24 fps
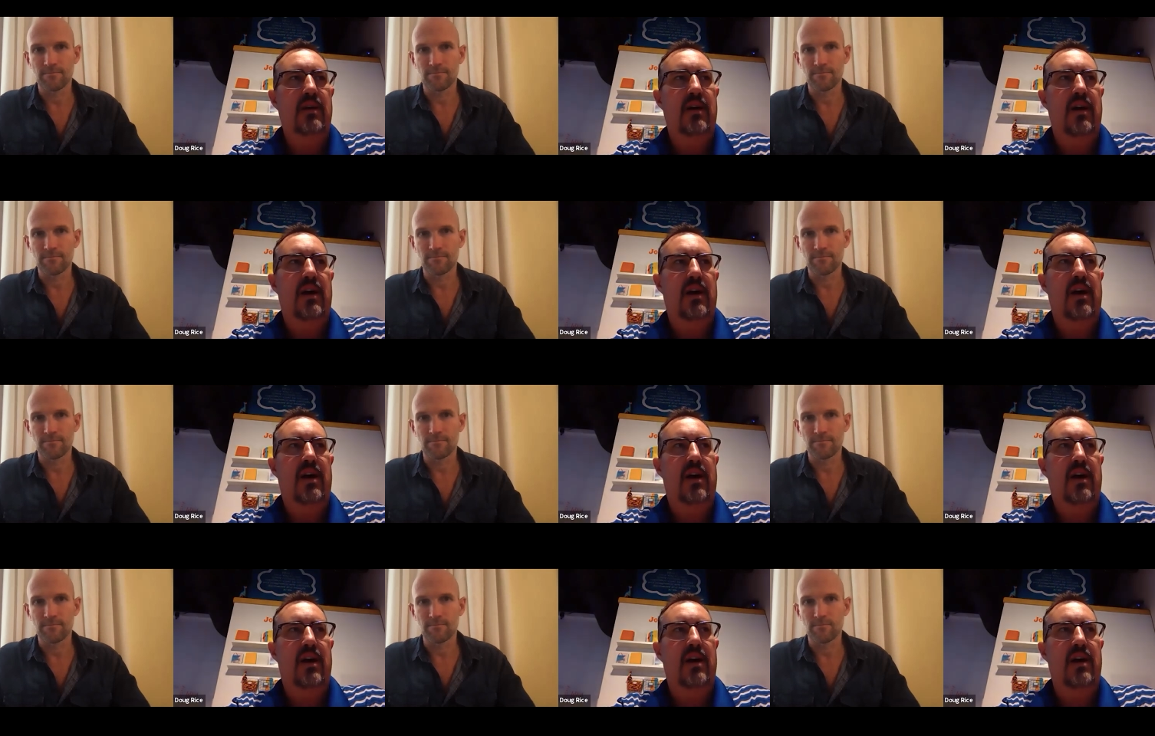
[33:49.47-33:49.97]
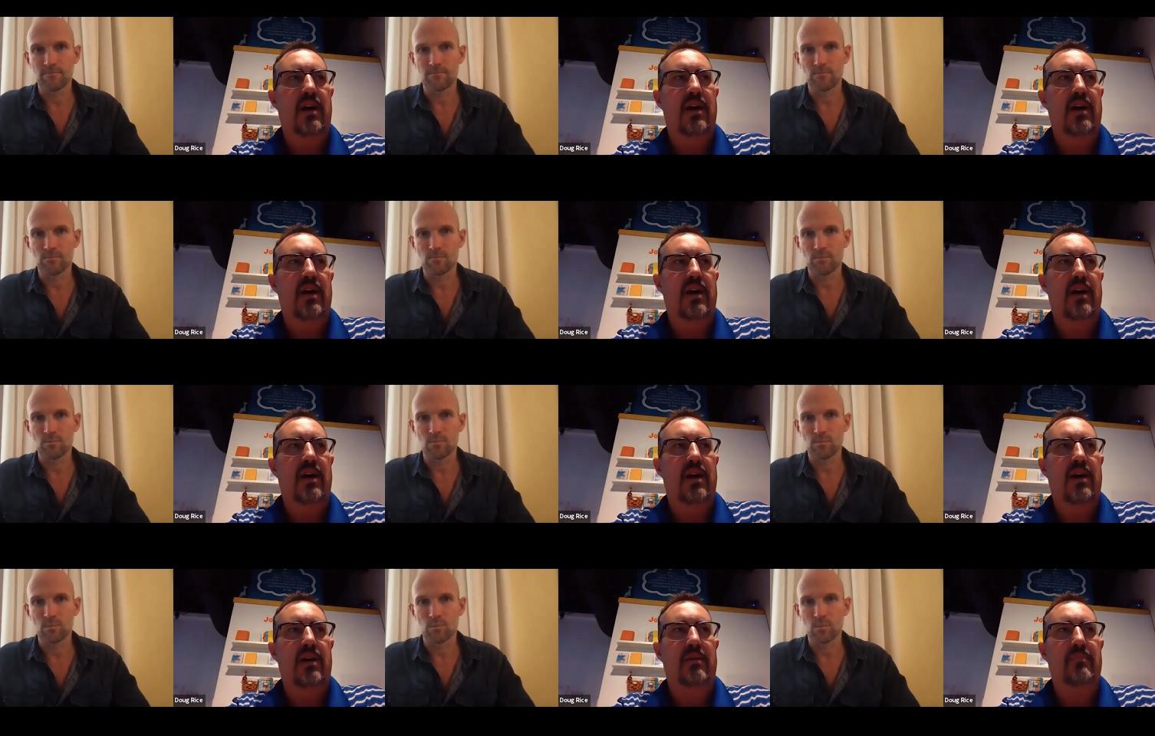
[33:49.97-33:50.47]

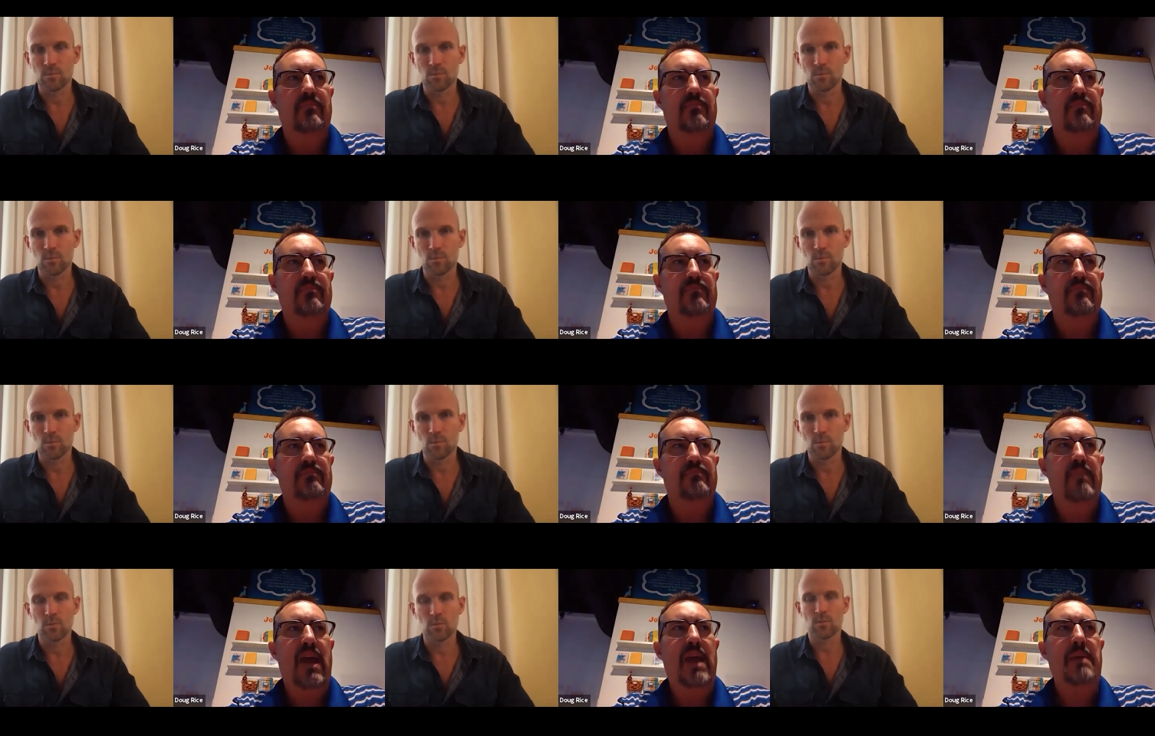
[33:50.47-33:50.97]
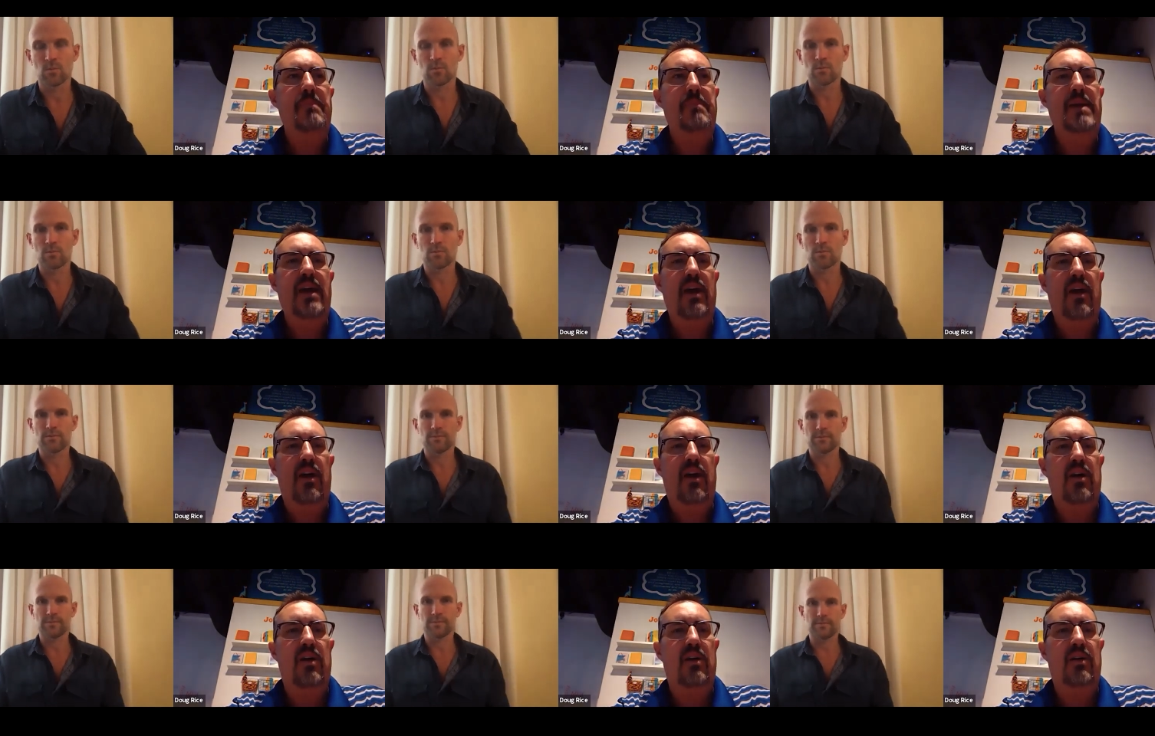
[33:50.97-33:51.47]
Speaker 1: um, maybe
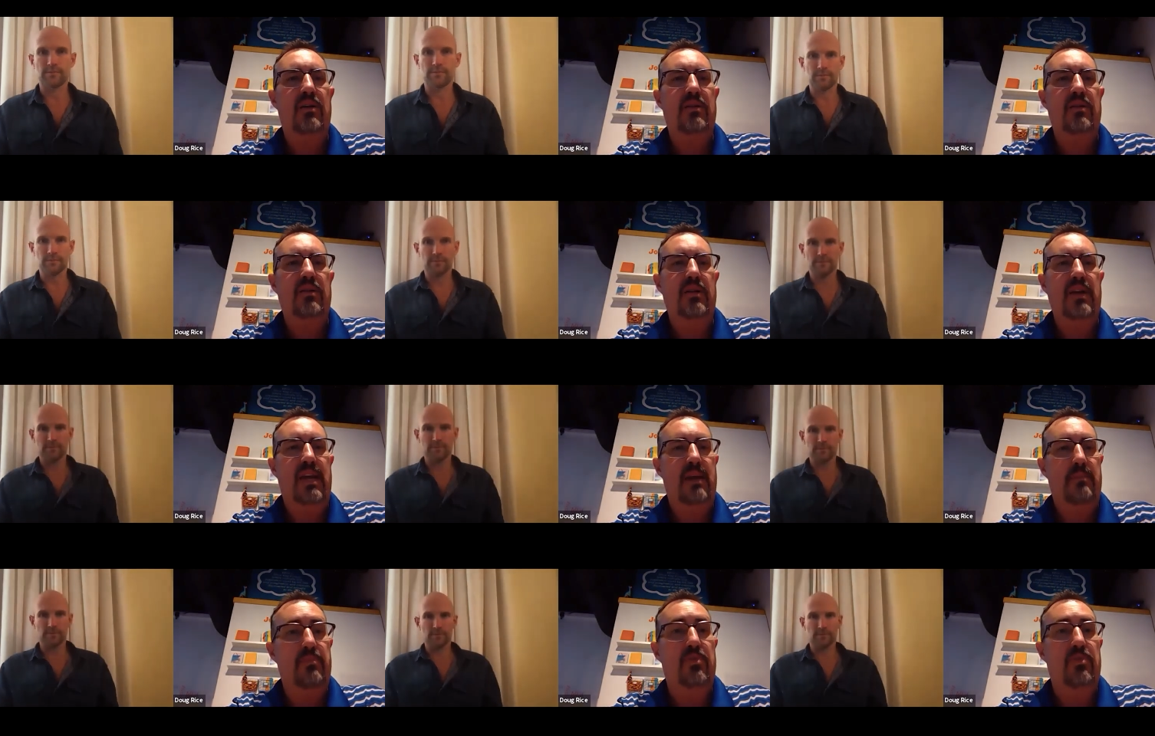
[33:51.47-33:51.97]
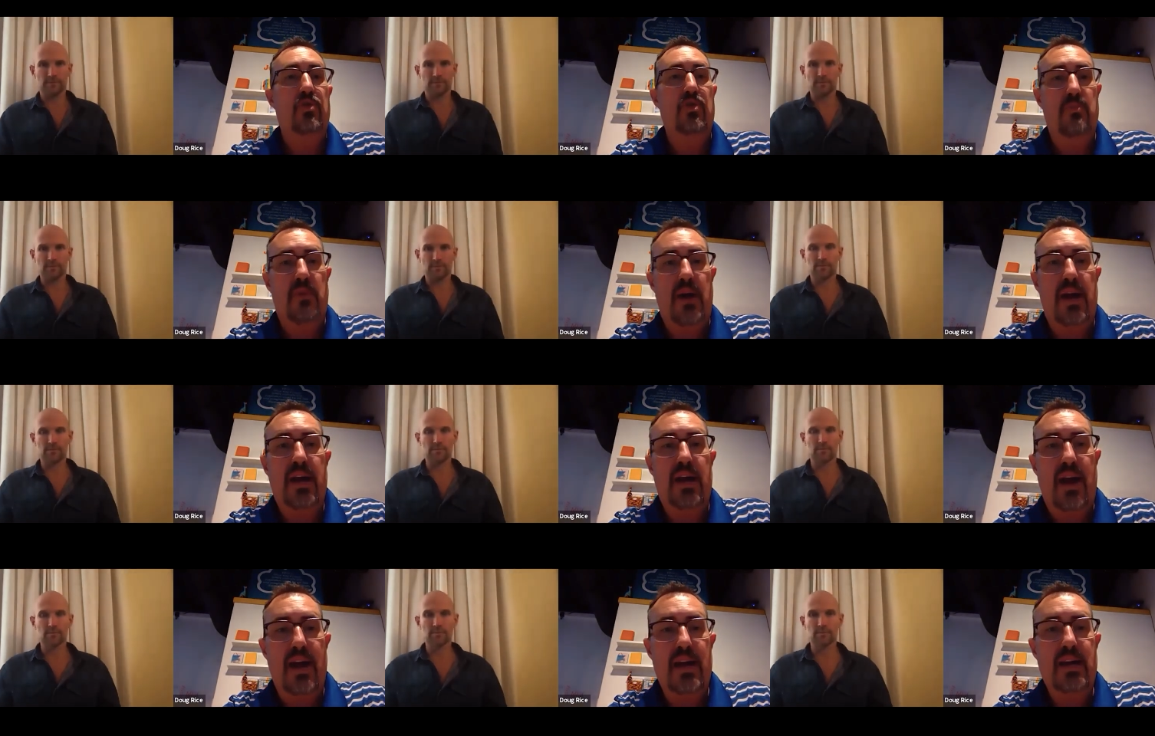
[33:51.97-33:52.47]
I'll get through
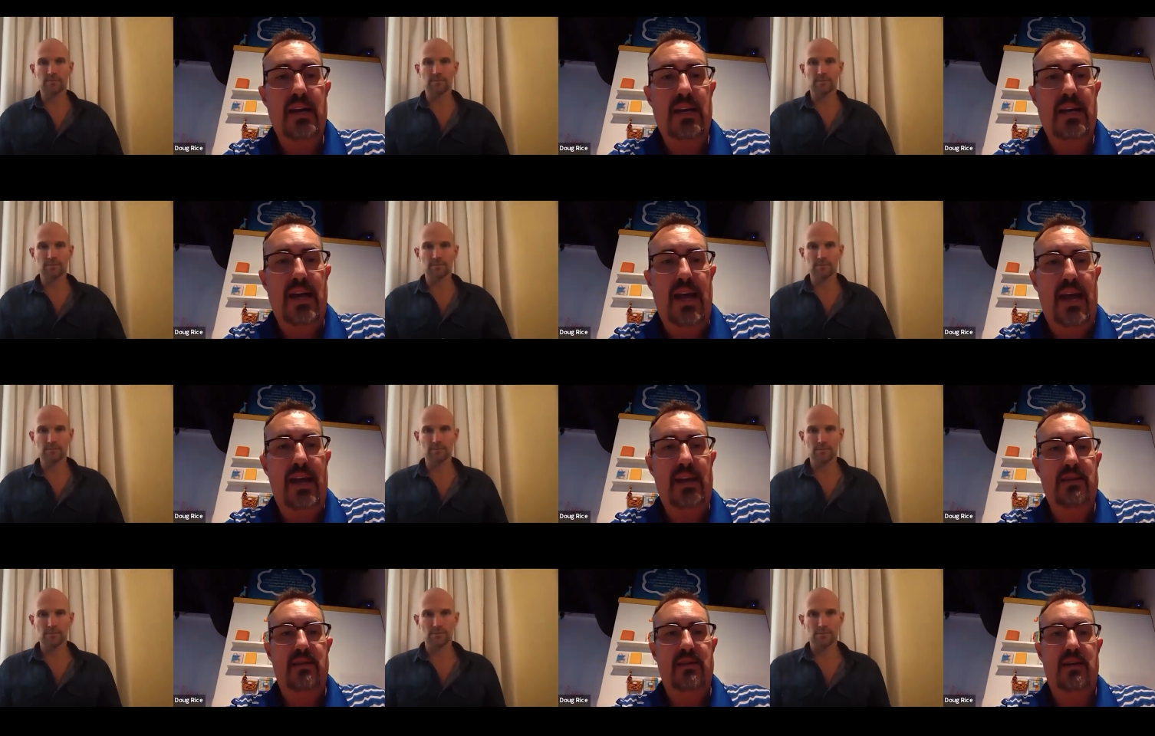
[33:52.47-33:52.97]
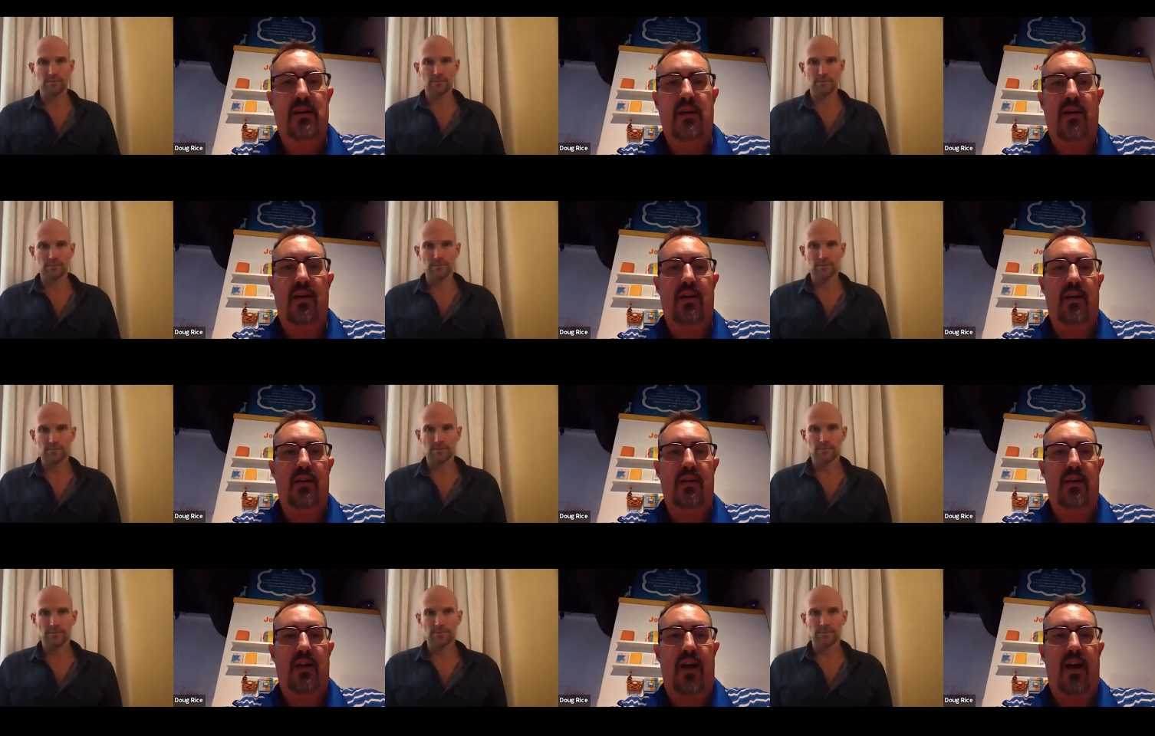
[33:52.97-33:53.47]
my 90 days and
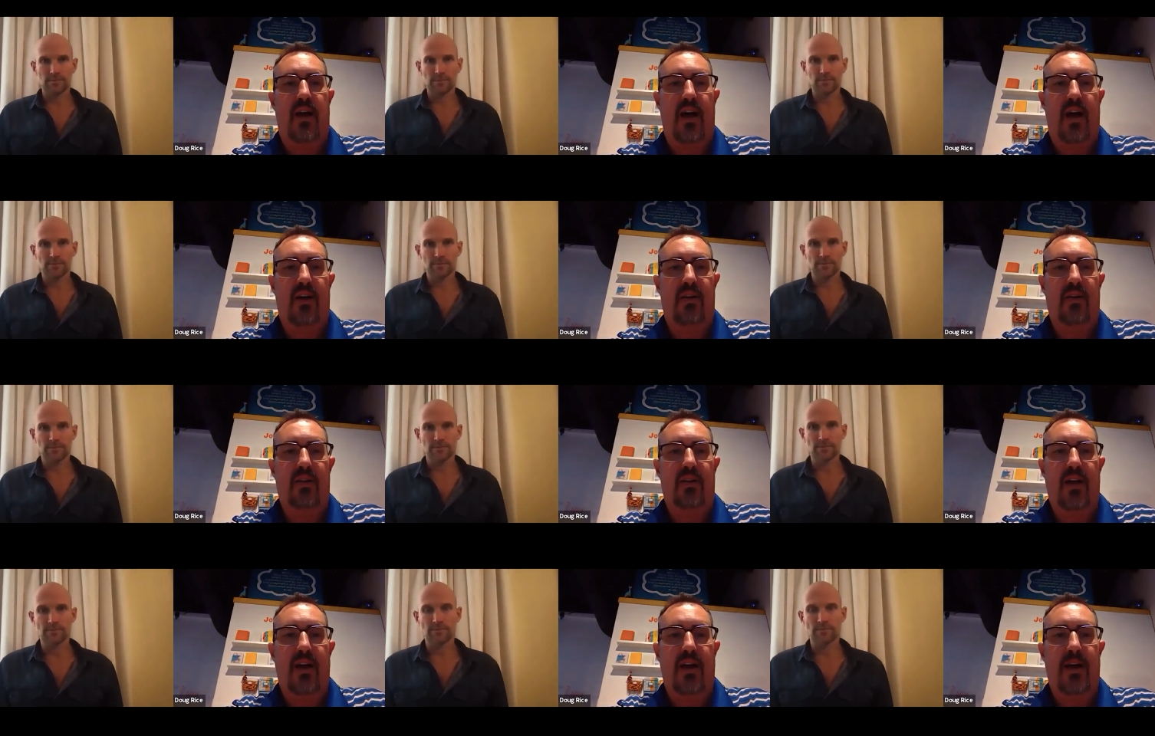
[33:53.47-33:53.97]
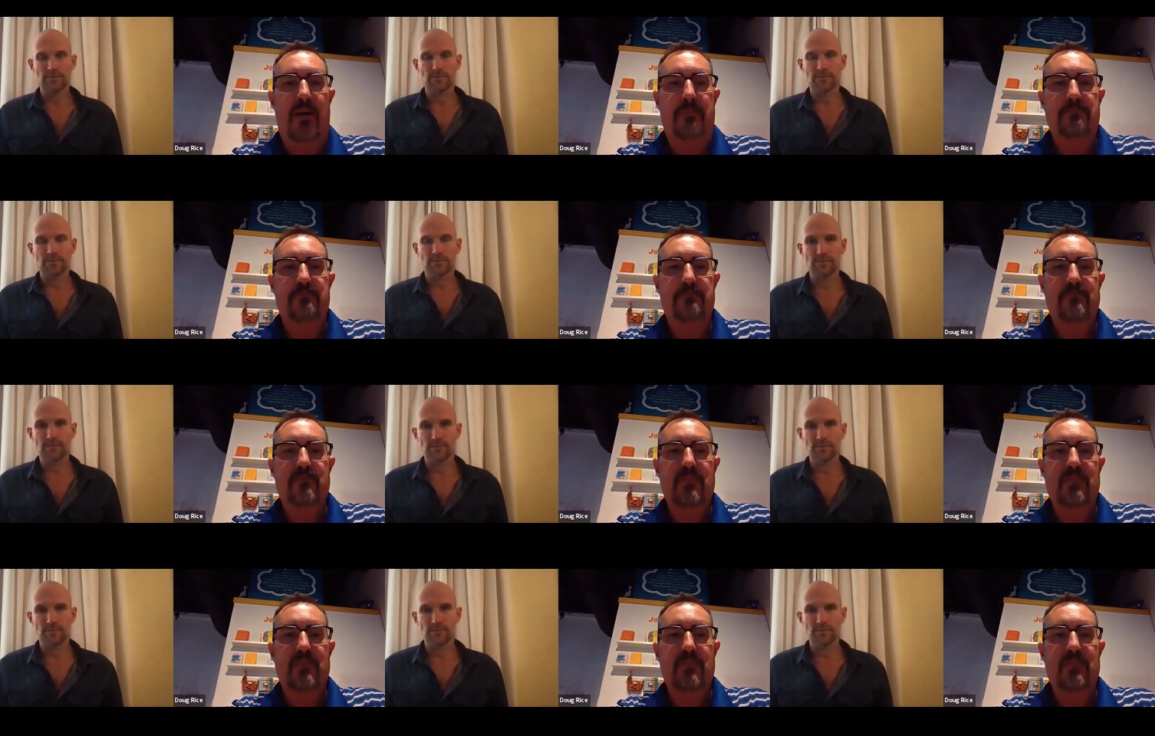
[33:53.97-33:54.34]
I'll I'll uh,